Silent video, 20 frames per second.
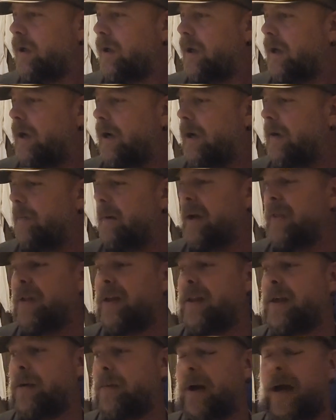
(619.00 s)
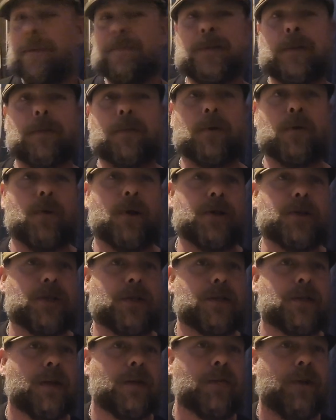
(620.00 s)
um, I think that wraps up the
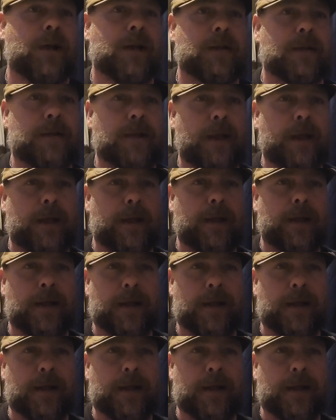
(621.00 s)
questions I've got today,